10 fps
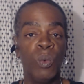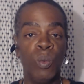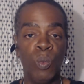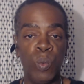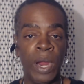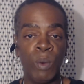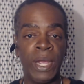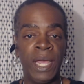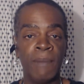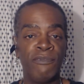where we
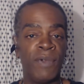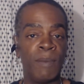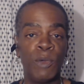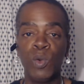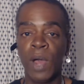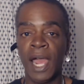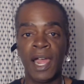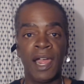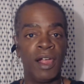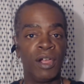come from, who
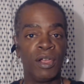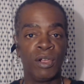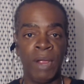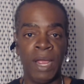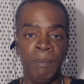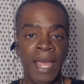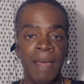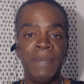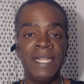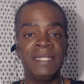our
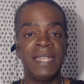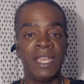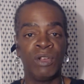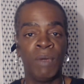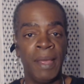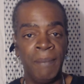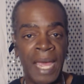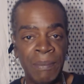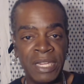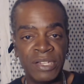grandpappies and
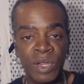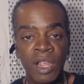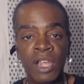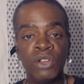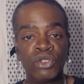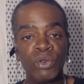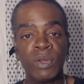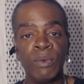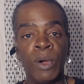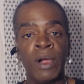grandmammies truly
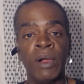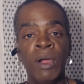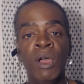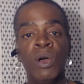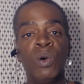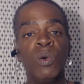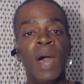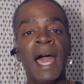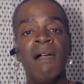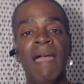were, who
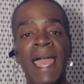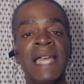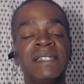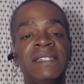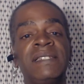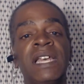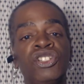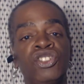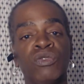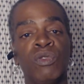our
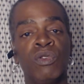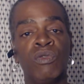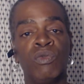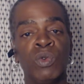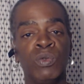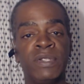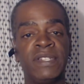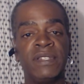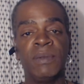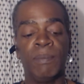ancestral
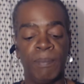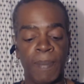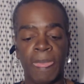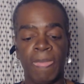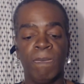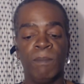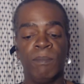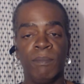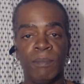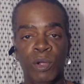roots,
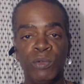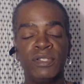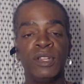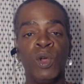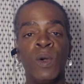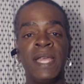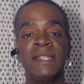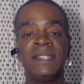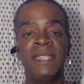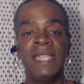whose
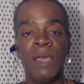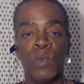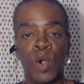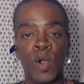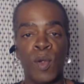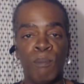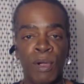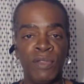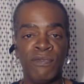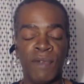loins they were
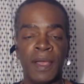birthed from.